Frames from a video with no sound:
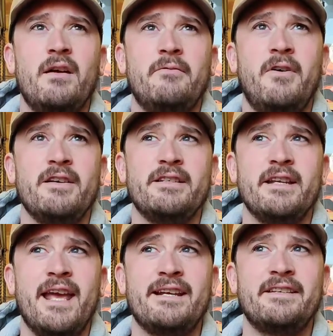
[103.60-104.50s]
find an
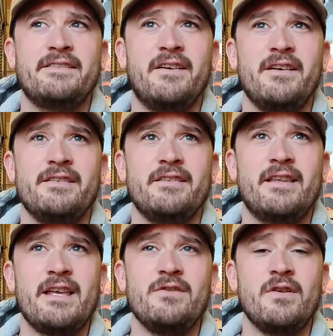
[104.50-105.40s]
exercise
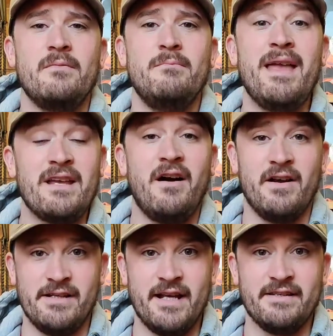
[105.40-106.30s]
that you can make high
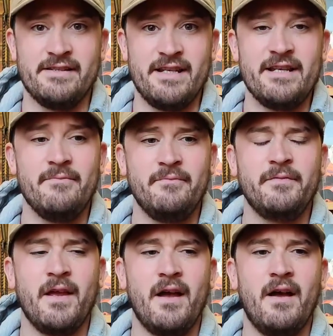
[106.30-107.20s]
intensity,
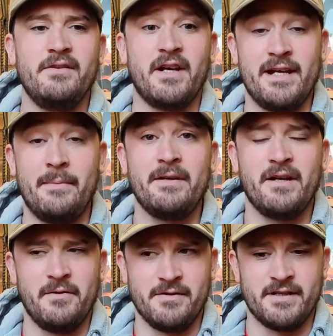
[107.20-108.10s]
dynamic,
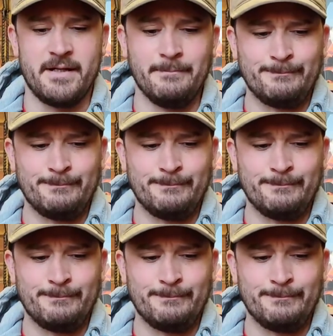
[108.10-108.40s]
I would say,